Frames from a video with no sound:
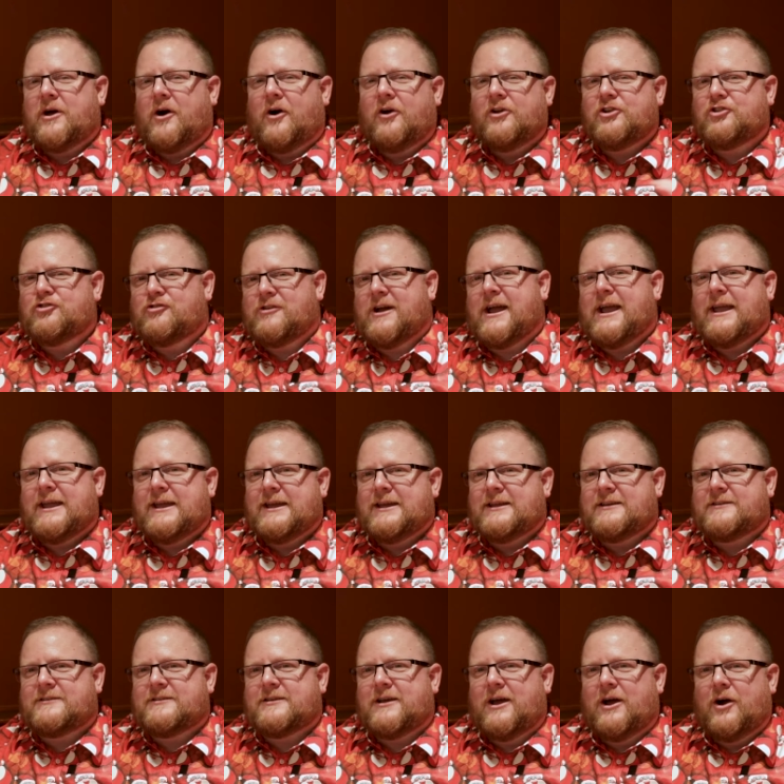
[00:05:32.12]
that I
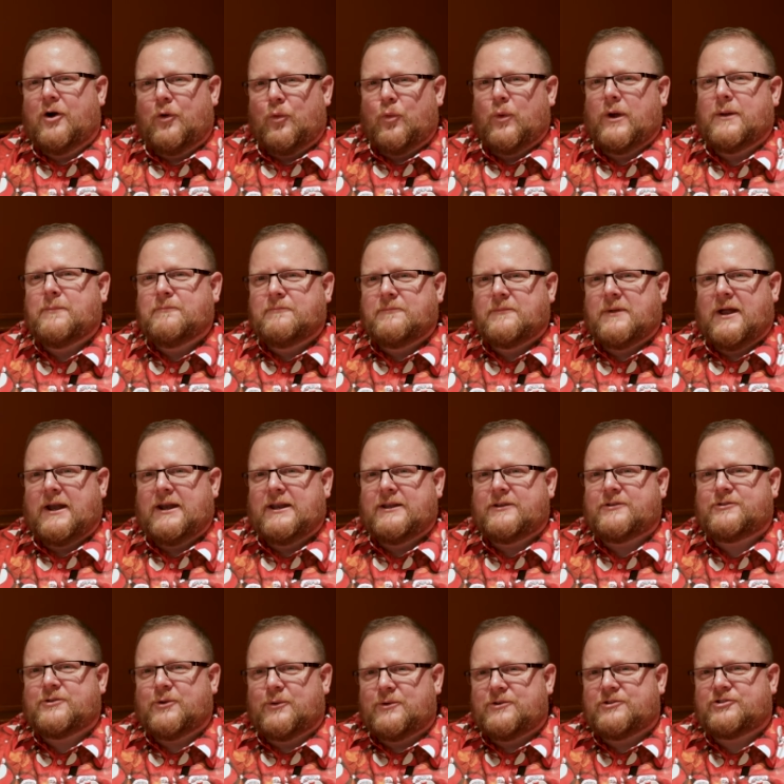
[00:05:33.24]
created at a whim, and it's
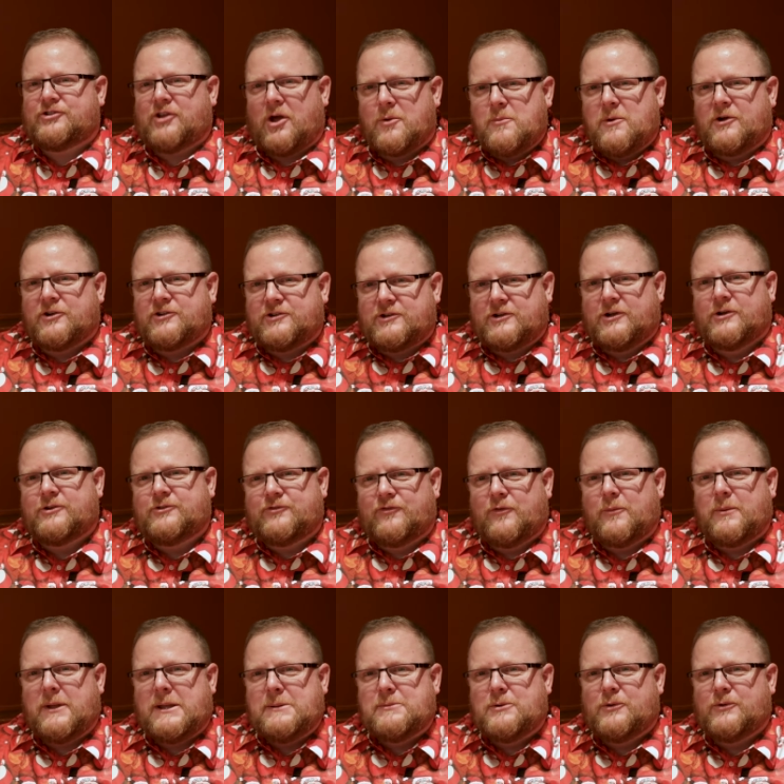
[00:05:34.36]
doing so much good for
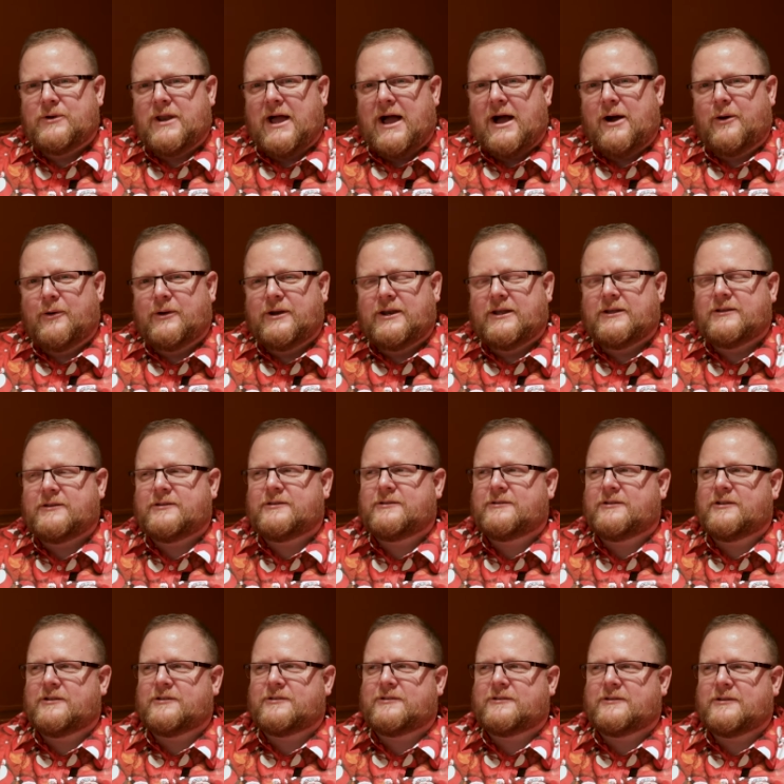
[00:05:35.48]
people now, and it's
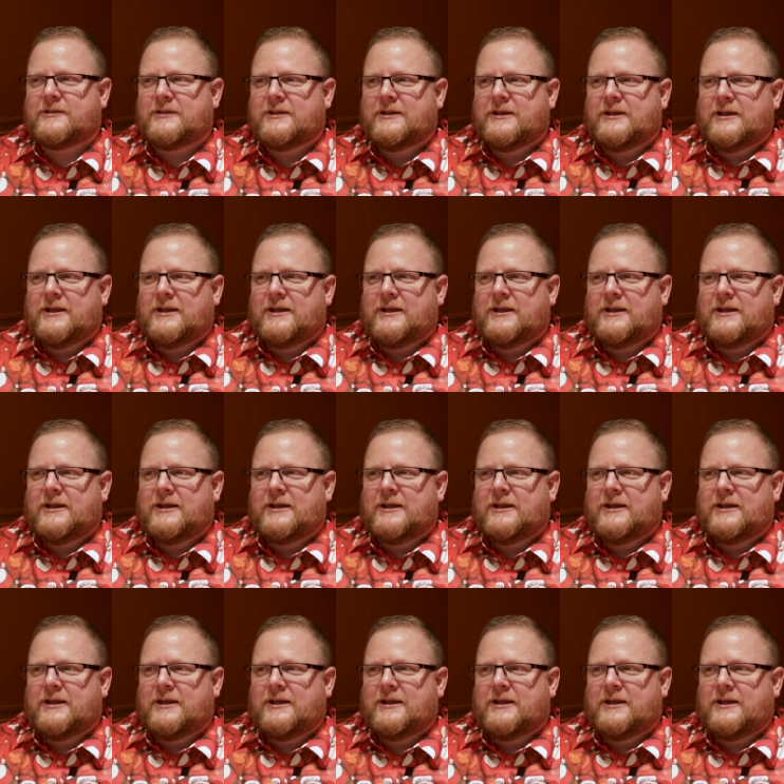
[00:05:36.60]
just,